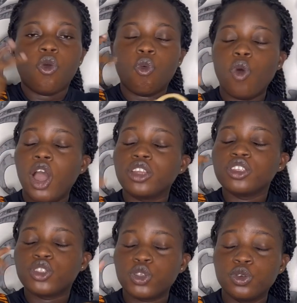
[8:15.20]
1,
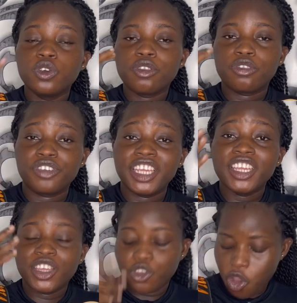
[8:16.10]
2, 3,
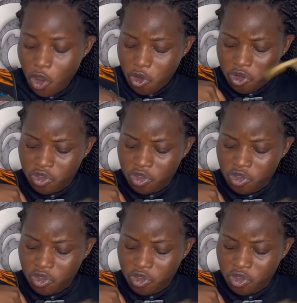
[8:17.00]
go.